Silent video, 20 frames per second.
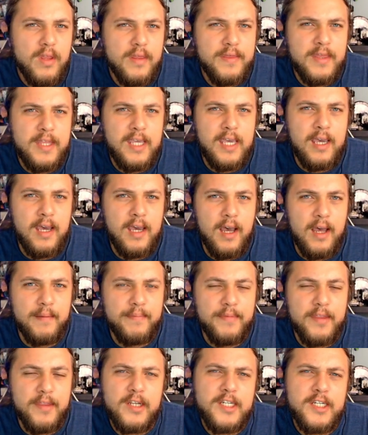
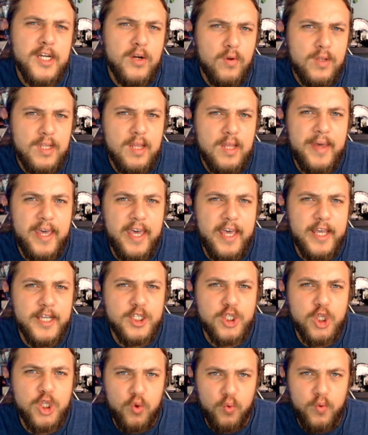The general limit
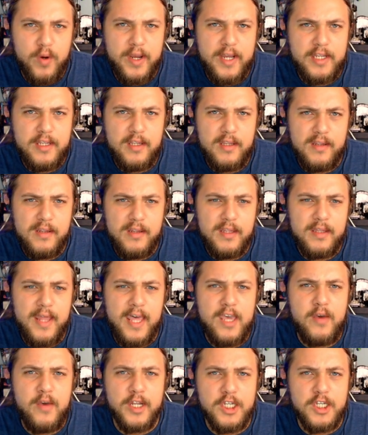is 3 that
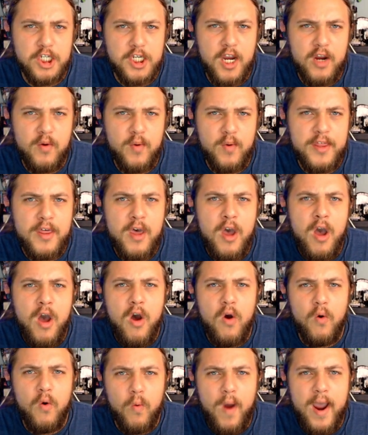you can share with.
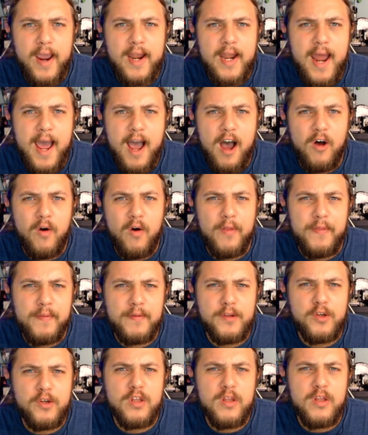Right now,
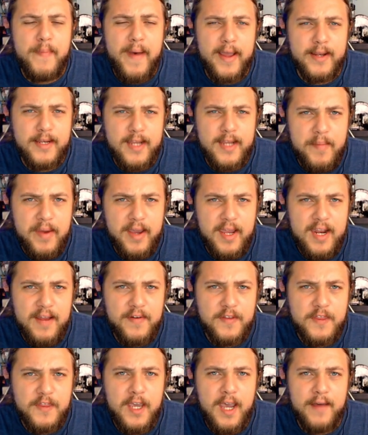due to the pandemic and
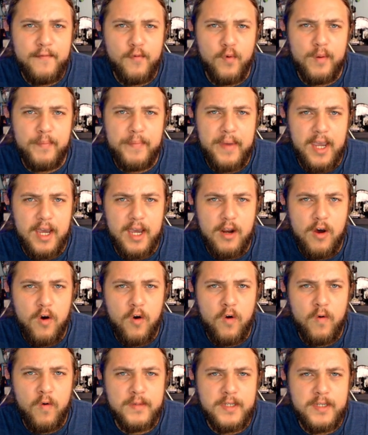everything, everyone being
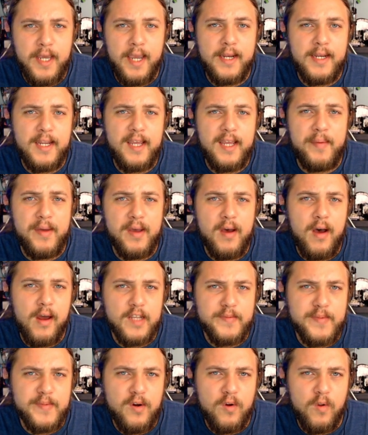home, D&D Beyond
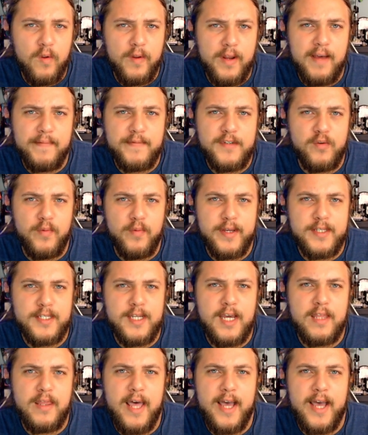has been cool enough to
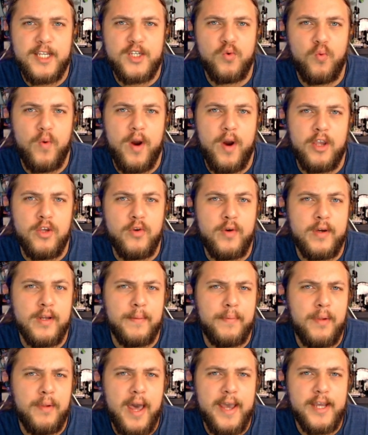extend that to where you can
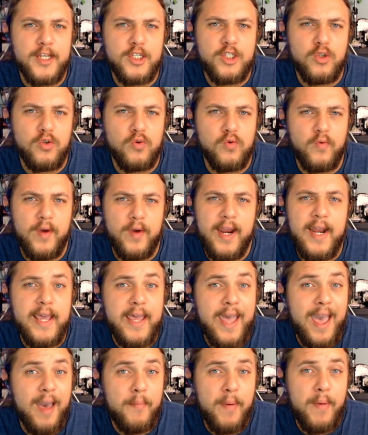apply it to any
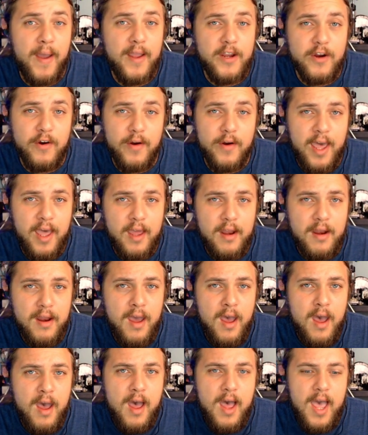campaign you're in.
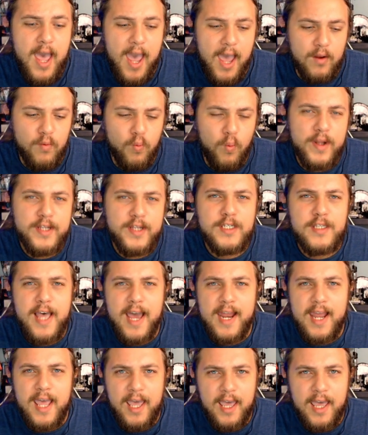And once
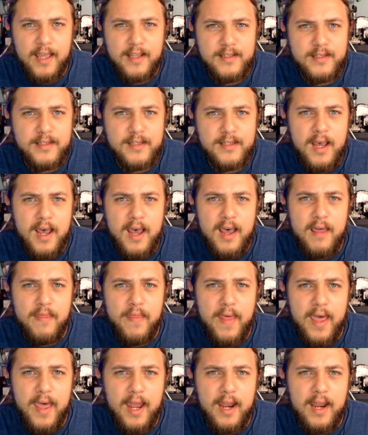that ends,
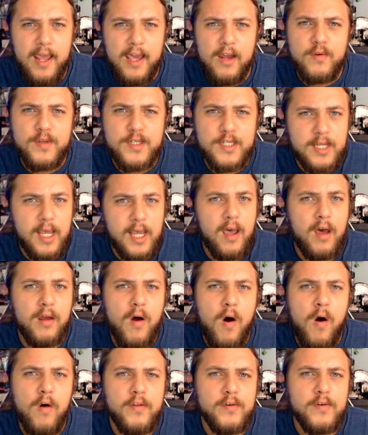then it'll stay on
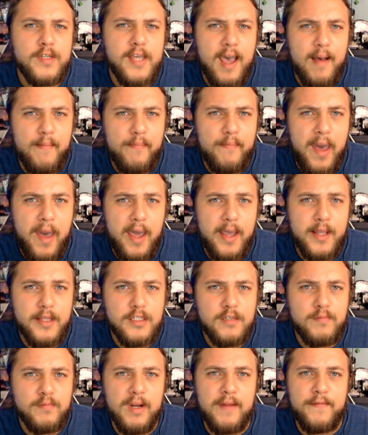all those
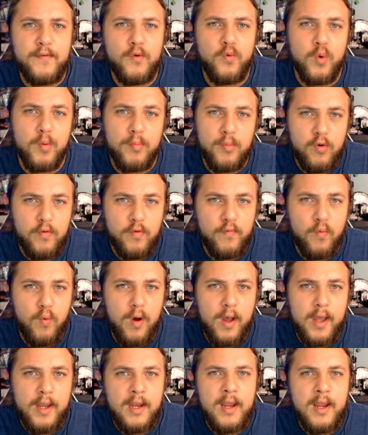campaigns, but if you remove
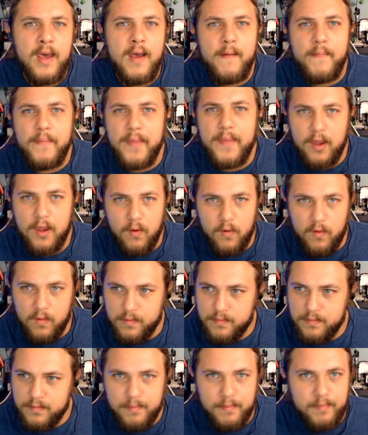one,
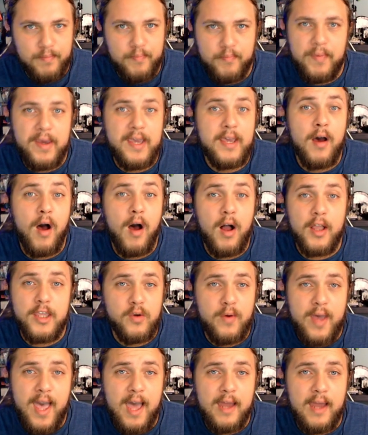it'll be gone. You
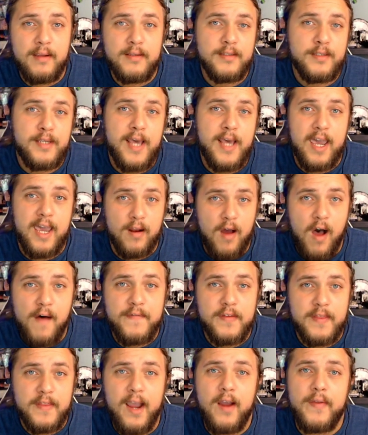can't take it off
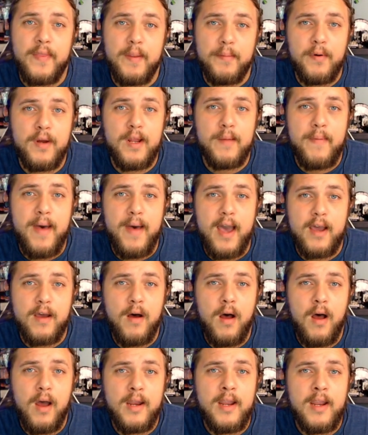of there and then put it back
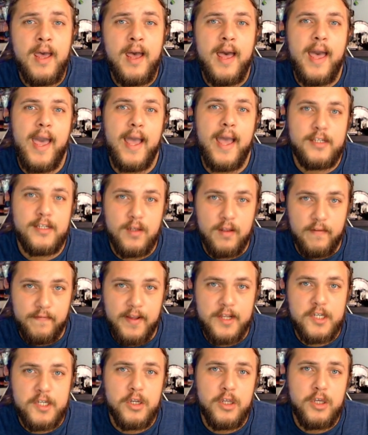on until
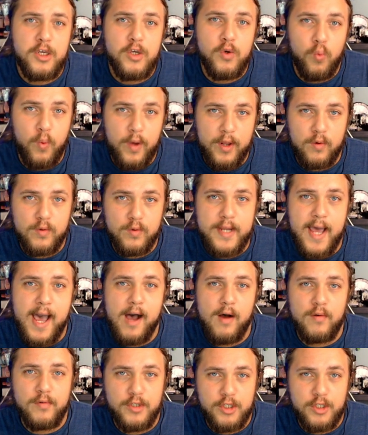eventually you whittle
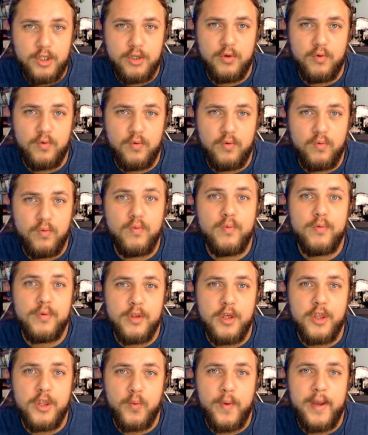down to
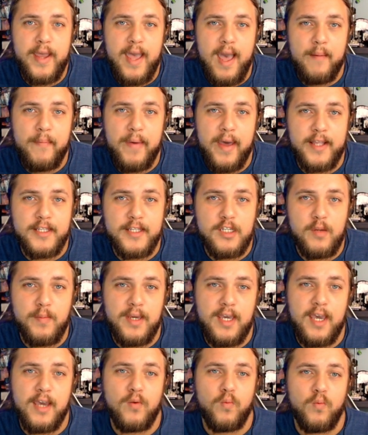the 3 campaigns to
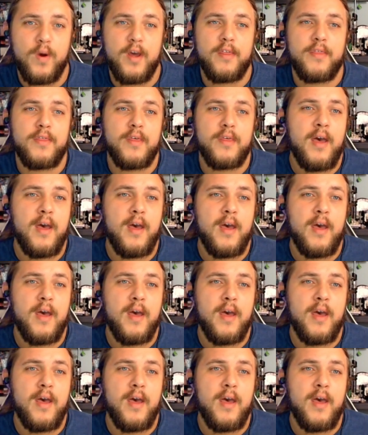begin with.